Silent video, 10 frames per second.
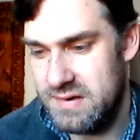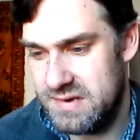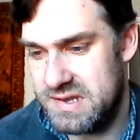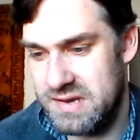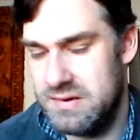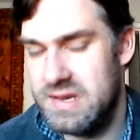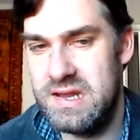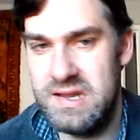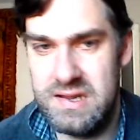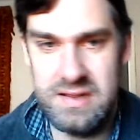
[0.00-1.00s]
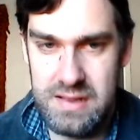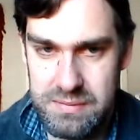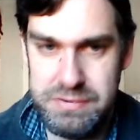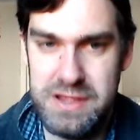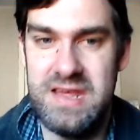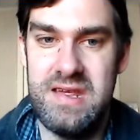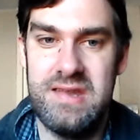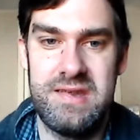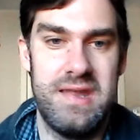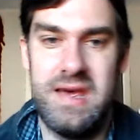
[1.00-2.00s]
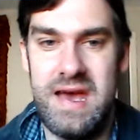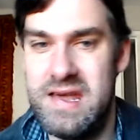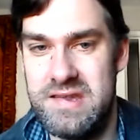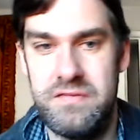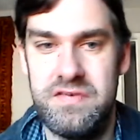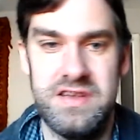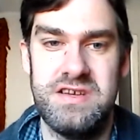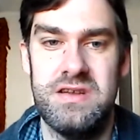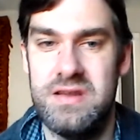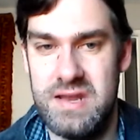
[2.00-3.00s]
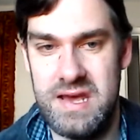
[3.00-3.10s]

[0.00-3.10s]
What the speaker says: So Nate appears as a vision,